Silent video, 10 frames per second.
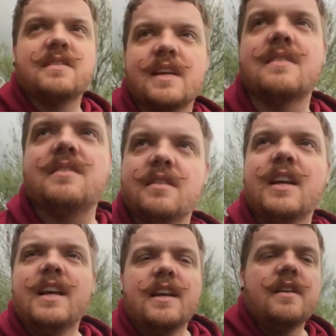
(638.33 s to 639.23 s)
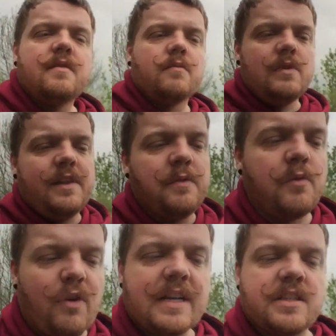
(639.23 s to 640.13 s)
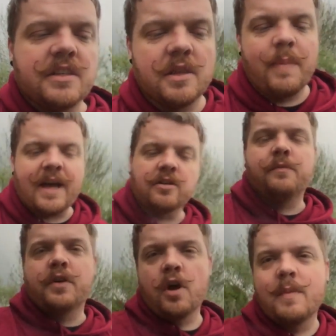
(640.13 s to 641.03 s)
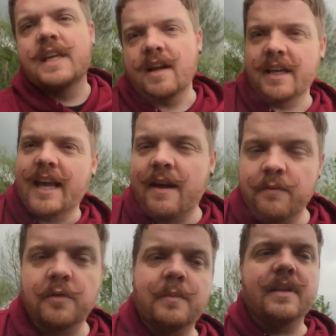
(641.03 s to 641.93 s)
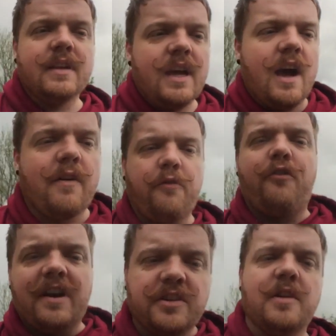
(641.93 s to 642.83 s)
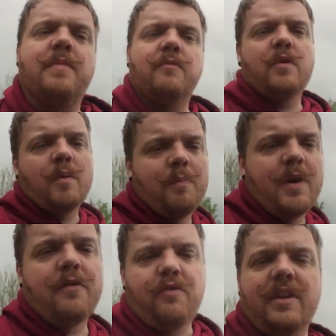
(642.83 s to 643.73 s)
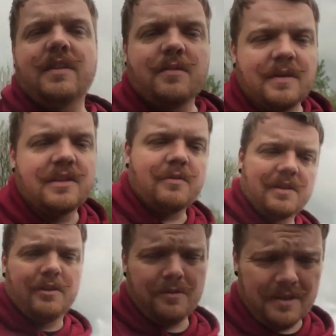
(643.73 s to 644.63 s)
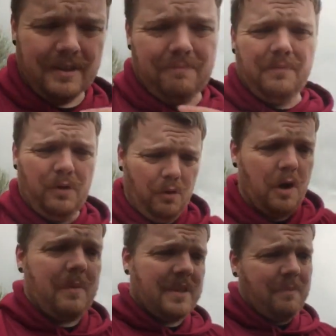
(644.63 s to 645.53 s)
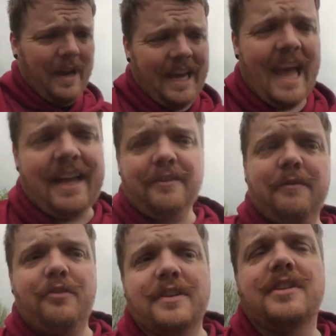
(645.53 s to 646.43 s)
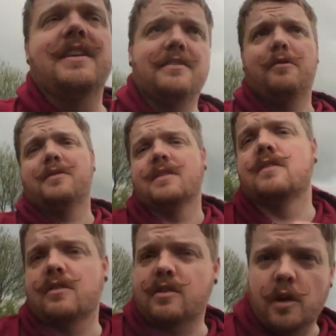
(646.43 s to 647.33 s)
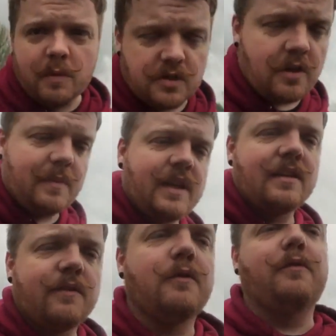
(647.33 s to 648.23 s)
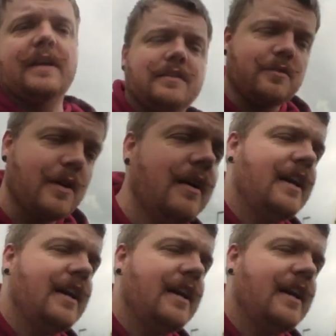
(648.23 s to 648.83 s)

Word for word: skits and living with Renton and the passion for comedy kind of came from our friendship and we were both really into it. And so was Lucy You got me into Blackadder and Francesca was into so much comedy and different things as well.